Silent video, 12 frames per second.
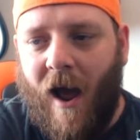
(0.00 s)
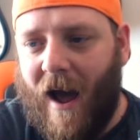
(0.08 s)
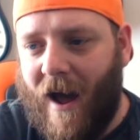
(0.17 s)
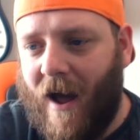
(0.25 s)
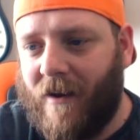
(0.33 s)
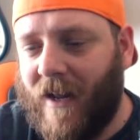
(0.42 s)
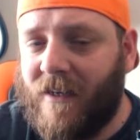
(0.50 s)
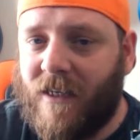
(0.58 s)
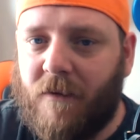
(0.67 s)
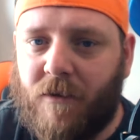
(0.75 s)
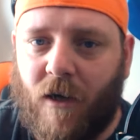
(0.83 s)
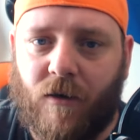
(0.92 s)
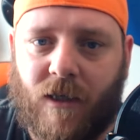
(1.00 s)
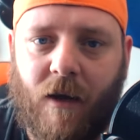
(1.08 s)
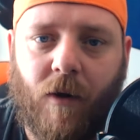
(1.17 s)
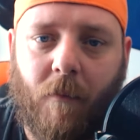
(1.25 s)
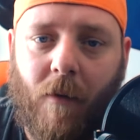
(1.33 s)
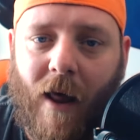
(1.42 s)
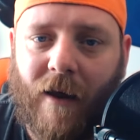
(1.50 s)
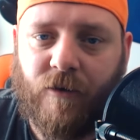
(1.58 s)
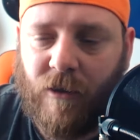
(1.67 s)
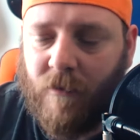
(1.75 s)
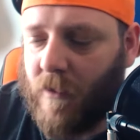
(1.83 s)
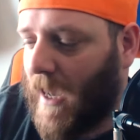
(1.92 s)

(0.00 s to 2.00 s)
And 9 times out of 10 when I'm live streaming,